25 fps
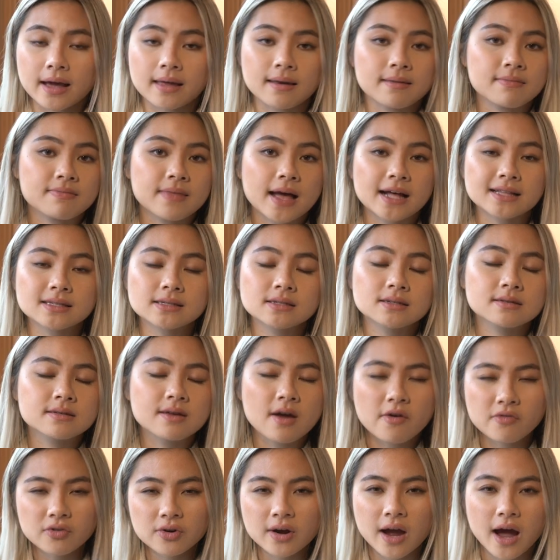And that's
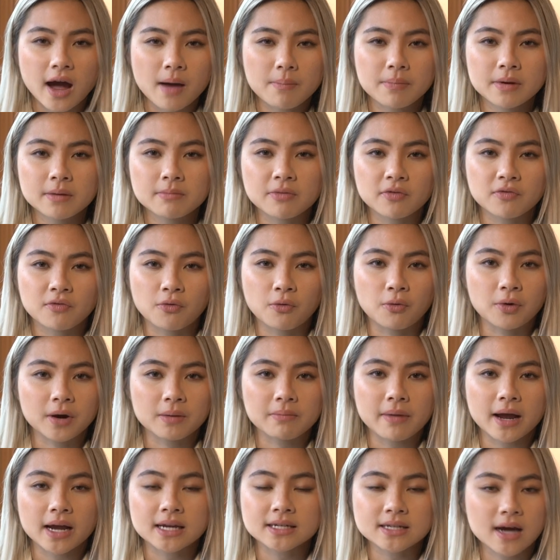never happened before in
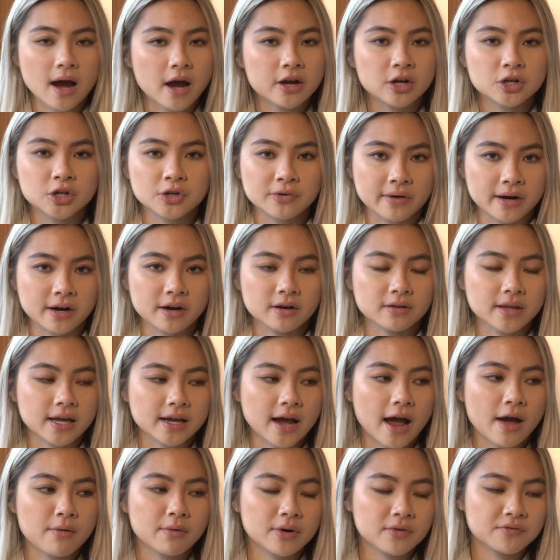my entire career. Like,
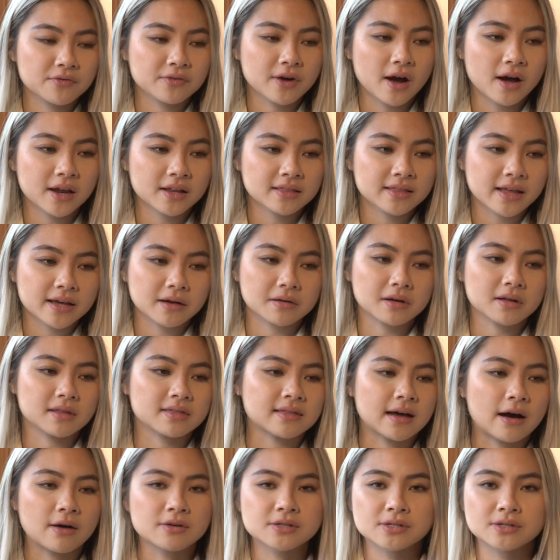I would have gotten like
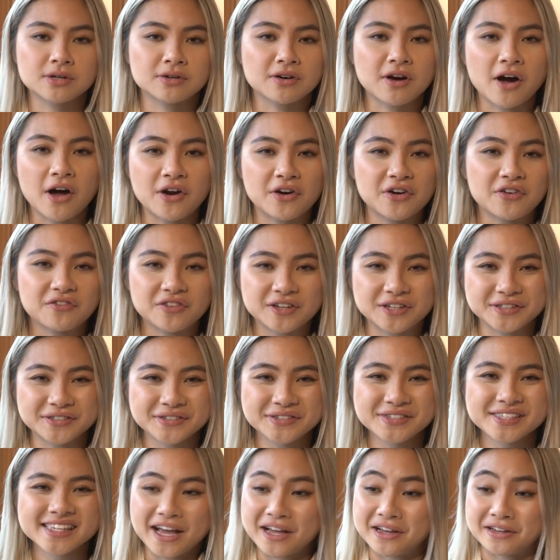1,000 or 100
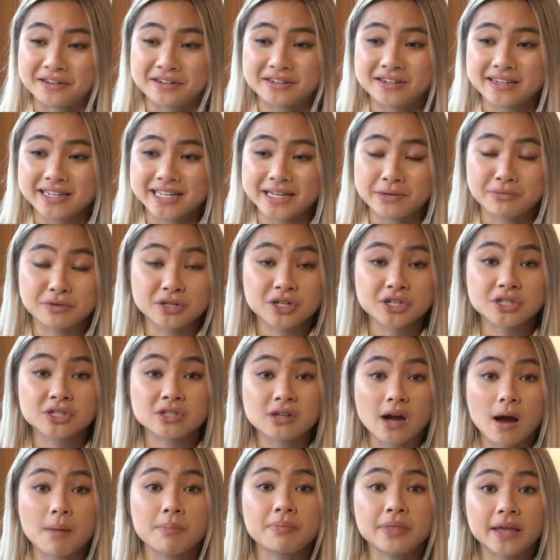views and it would just
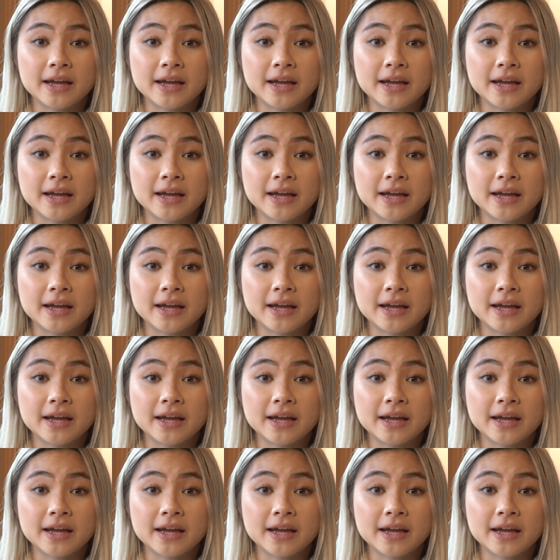stop